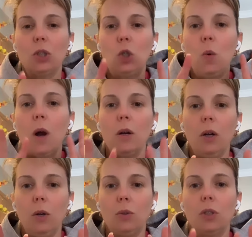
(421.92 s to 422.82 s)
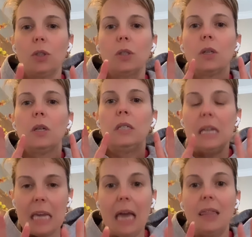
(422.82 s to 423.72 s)
to our hosts to
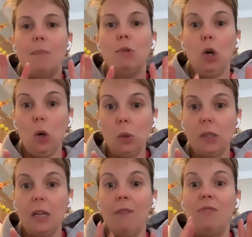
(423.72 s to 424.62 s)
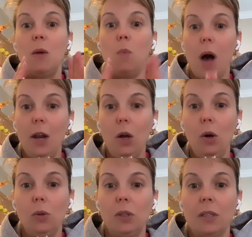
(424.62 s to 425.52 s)
get them to host. If they want to
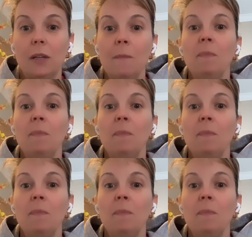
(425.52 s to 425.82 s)
host,